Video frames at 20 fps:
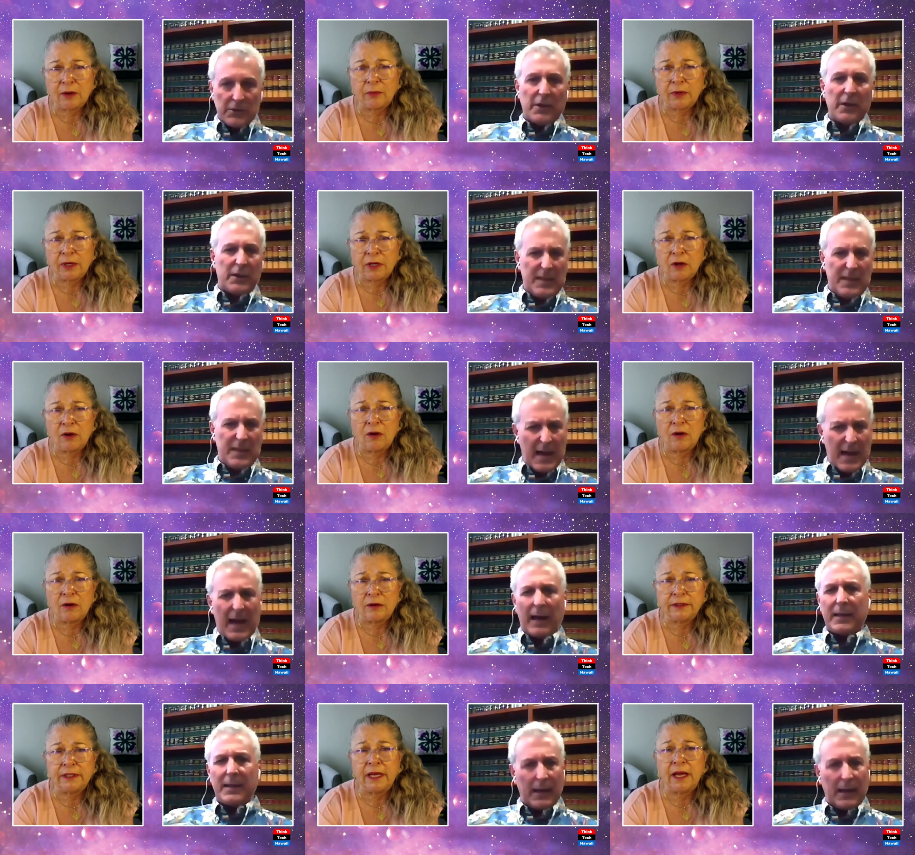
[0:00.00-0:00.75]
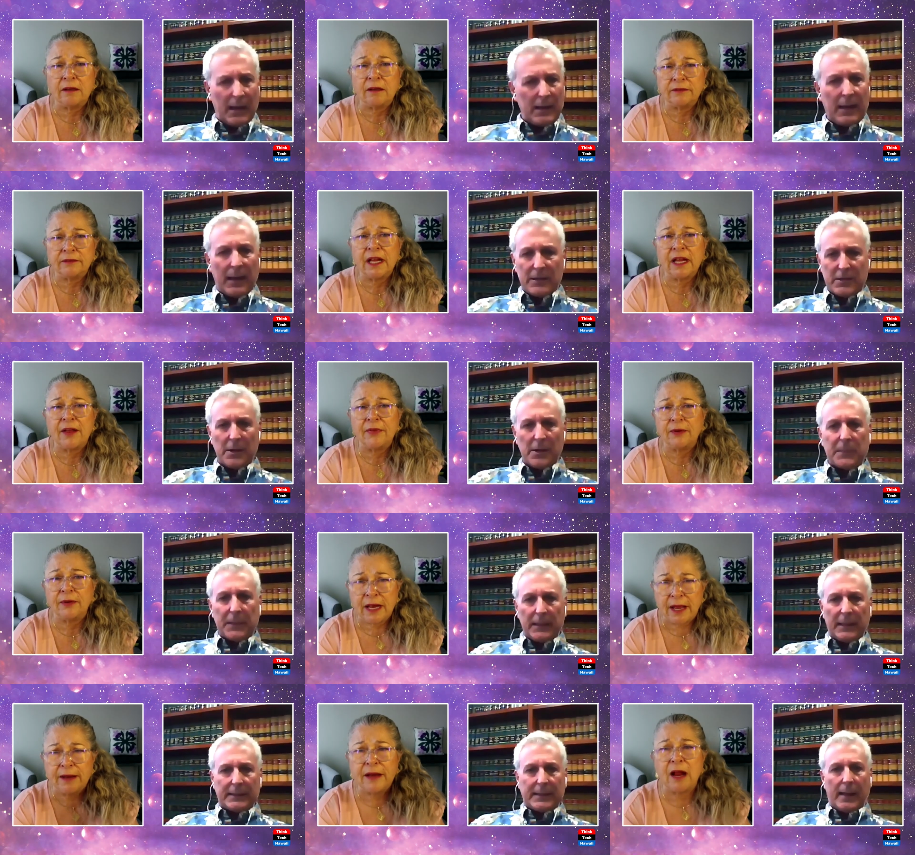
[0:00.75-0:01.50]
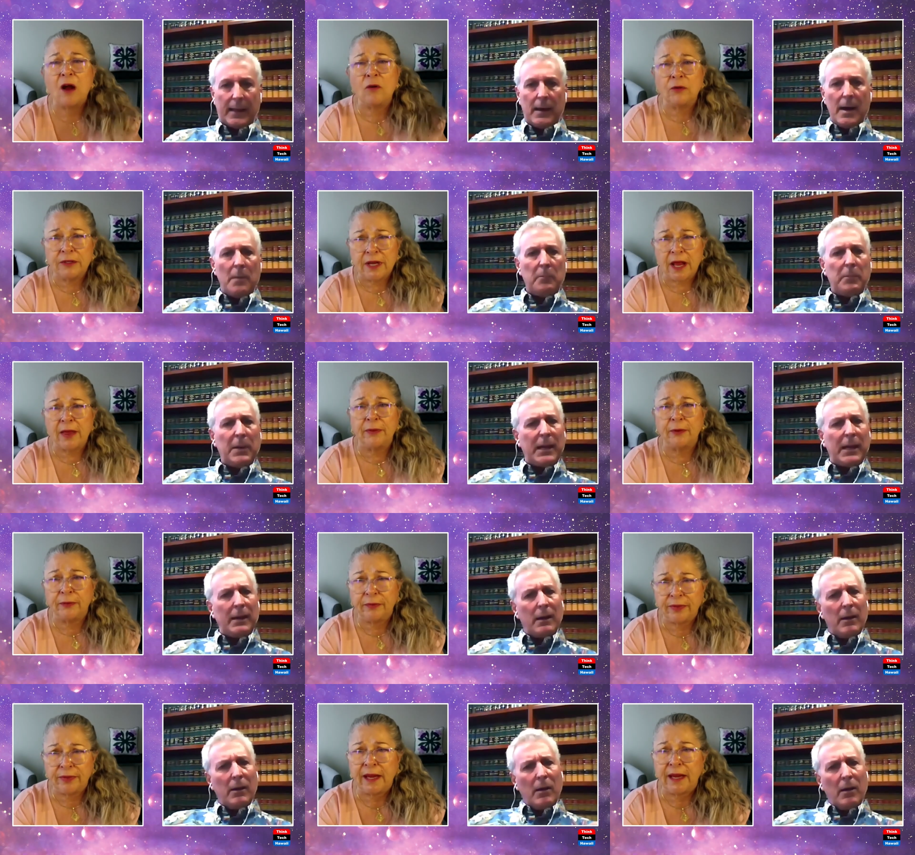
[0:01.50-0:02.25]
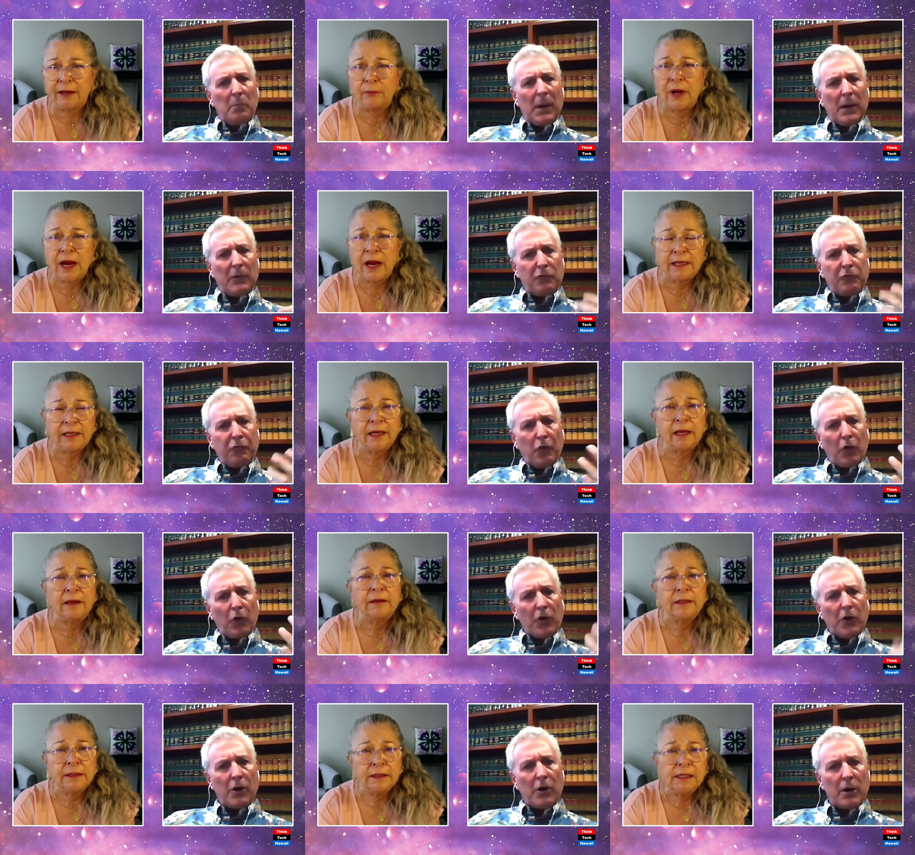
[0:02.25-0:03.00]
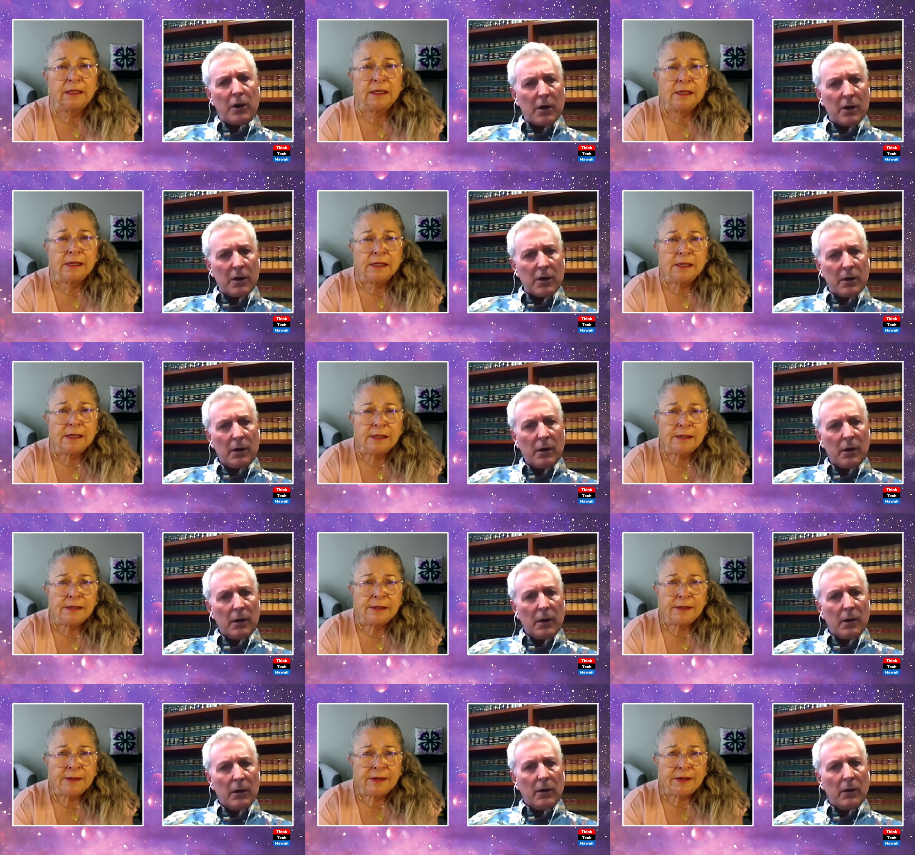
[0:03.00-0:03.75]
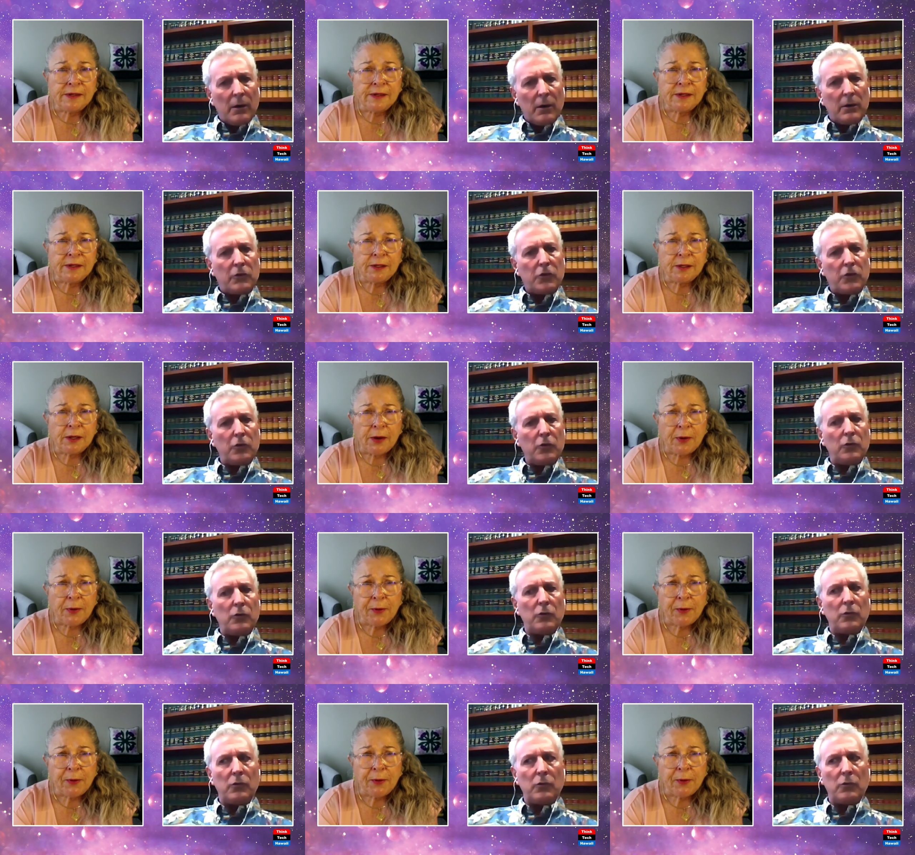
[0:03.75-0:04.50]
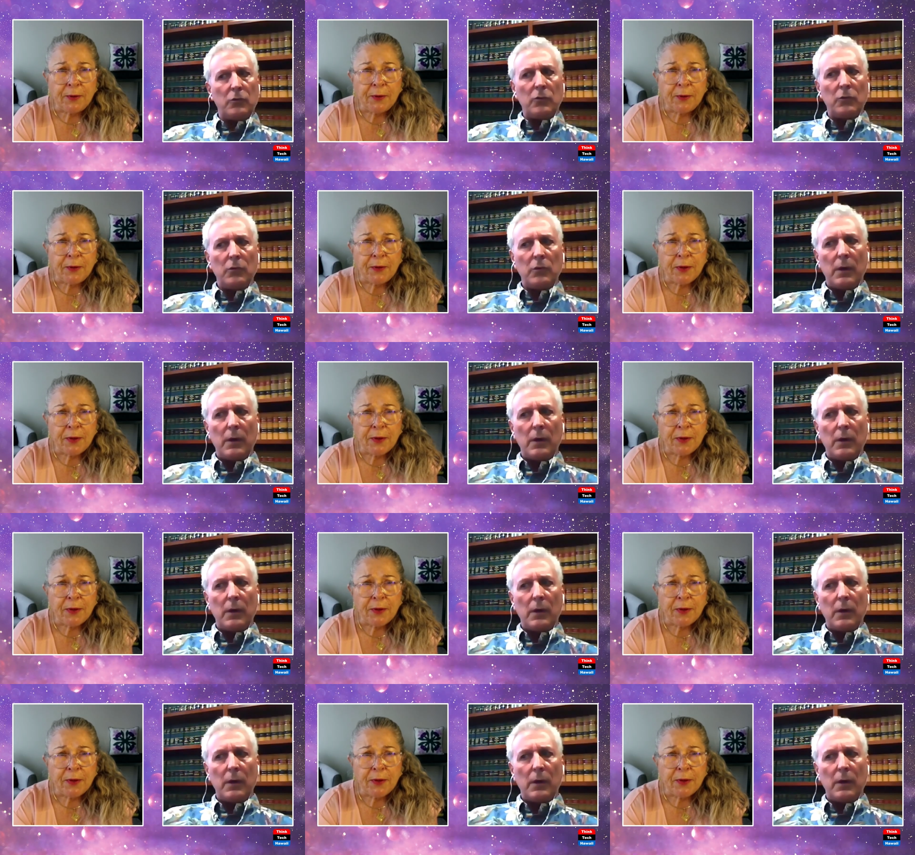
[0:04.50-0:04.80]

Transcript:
Speaker 1: Yeah, yeah, yeah, something like that. But but for her to